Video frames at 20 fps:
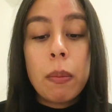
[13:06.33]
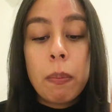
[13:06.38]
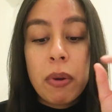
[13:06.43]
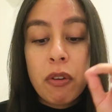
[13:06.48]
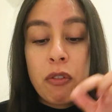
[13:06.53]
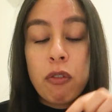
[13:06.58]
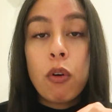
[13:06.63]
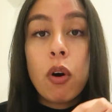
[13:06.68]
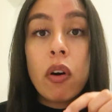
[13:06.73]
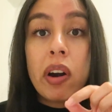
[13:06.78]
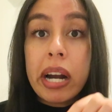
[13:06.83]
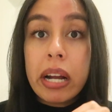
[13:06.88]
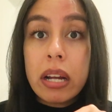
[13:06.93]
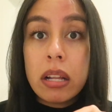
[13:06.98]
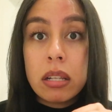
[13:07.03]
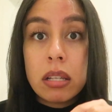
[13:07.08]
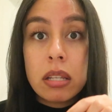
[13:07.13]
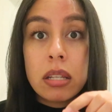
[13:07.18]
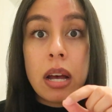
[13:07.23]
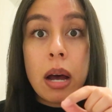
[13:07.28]
before I
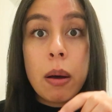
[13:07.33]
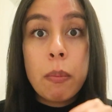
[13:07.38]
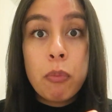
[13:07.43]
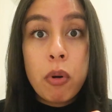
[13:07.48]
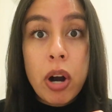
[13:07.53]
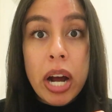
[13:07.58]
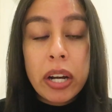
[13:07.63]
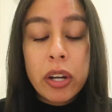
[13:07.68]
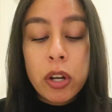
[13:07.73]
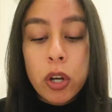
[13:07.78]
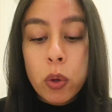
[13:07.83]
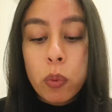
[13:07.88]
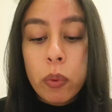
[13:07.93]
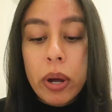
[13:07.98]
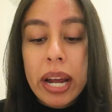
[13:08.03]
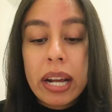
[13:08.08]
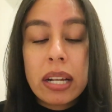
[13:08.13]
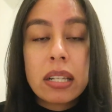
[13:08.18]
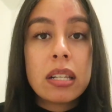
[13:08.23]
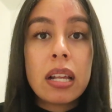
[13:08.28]
insert brand new
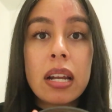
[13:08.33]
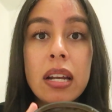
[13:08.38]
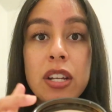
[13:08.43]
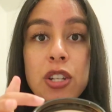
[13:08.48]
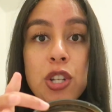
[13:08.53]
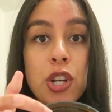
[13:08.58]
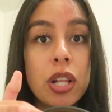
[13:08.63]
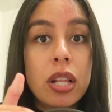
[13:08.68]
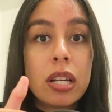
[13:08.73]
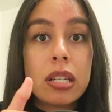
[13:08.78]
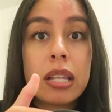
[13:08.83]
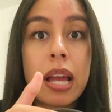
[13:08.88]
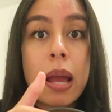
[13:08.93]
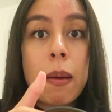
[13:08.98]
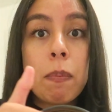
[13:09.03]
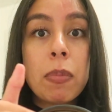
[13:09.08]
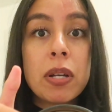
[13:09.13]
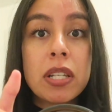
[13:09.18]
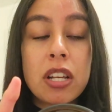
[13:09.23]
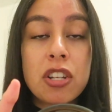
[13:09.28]
wicks in literally the
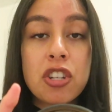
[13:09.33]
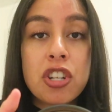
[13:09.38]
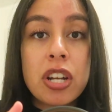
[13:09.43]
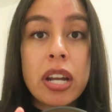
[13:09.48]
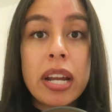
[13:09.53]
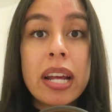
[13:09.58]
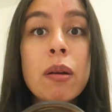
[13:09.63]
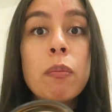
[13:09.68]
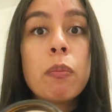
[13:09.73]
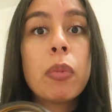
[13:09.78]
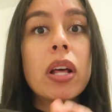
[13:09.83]
same positioning.